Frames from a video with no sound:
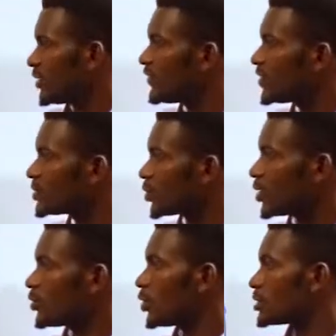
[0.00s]
The first
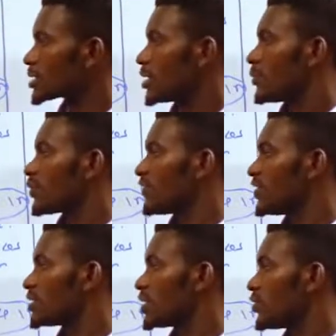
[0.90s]
one was
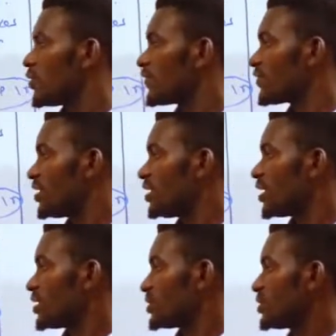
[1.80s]
provision of free
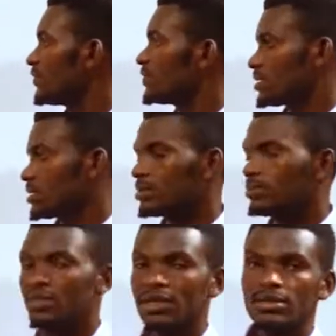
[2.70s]
health service. It
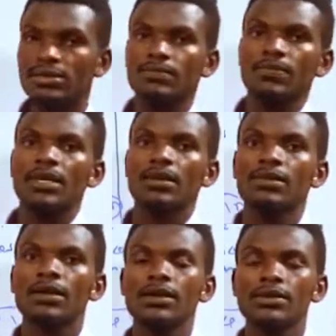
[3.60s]
means
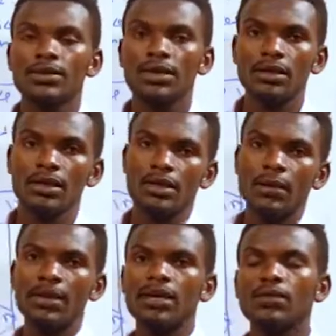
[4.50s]

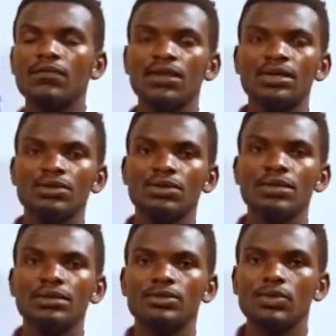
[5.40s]
among of the
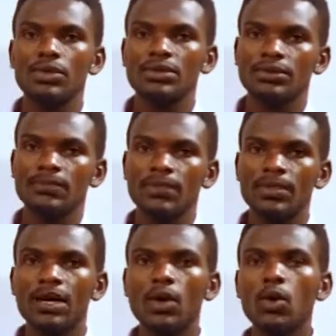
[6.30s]
strengths was
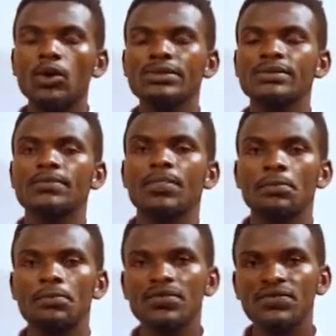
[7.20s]
there was
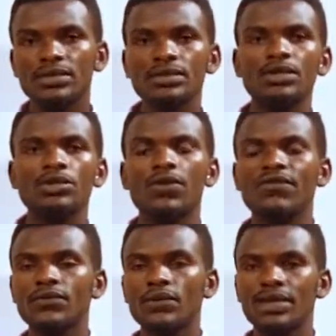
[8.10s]
provision
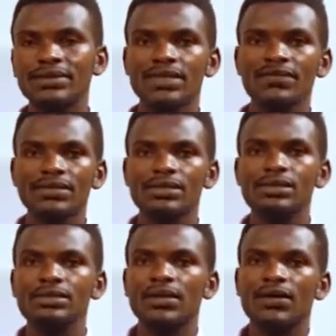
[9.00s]
of health
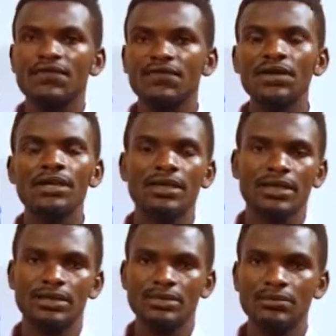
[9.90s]
services freely.
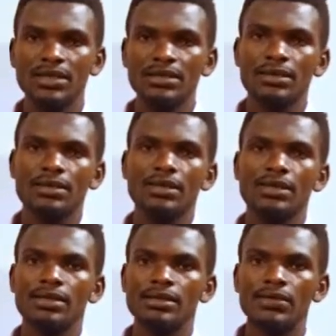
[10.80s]
It means
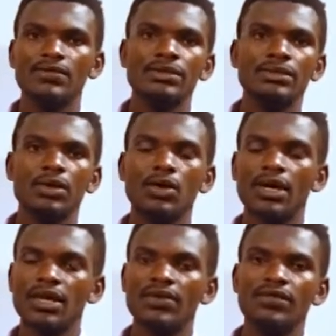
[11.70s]
the services or
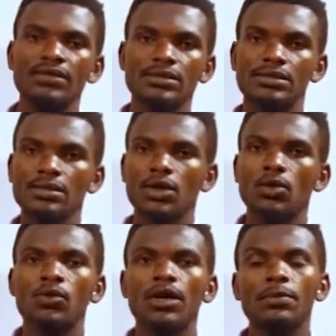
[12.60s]
health services
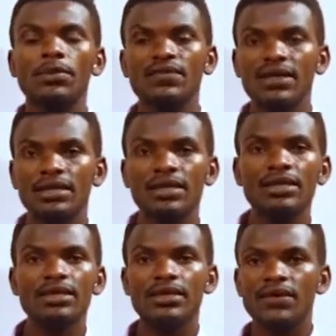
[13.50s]
were
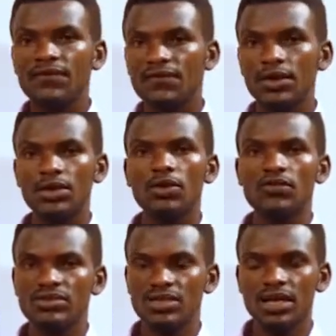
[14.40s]
provided free
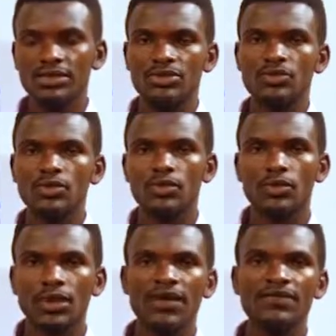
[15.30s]
of charge to
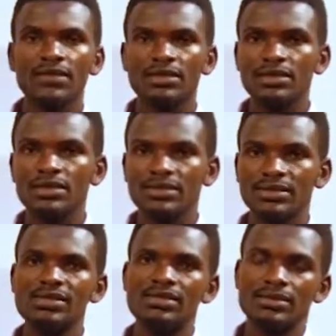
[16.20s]
every
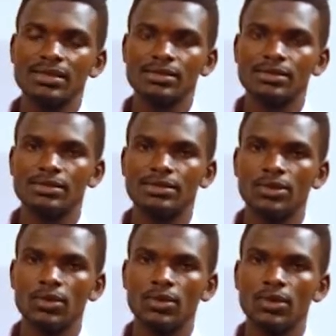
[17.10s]
citizen.
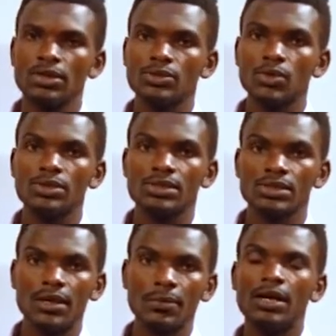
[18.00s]
So this was
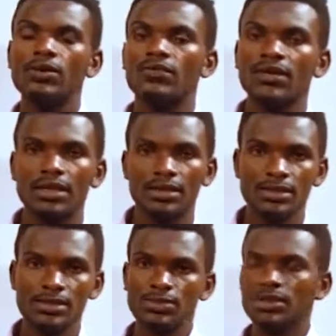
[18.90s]
among
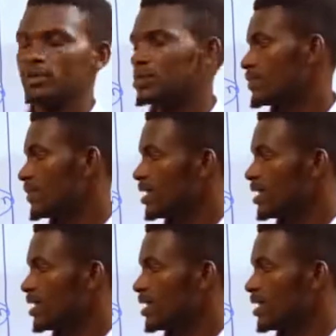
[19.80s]
the strengths.